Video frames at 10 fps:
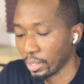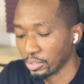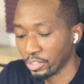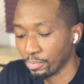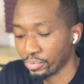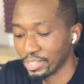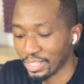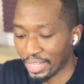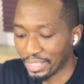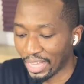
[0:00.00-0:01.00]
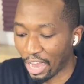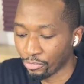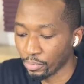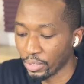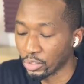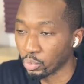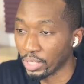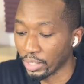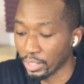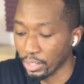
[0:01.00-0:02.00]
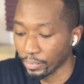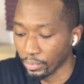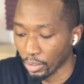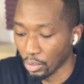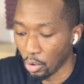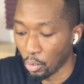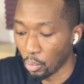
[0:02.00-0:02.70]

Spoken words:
She presents Afrobeats Weekly on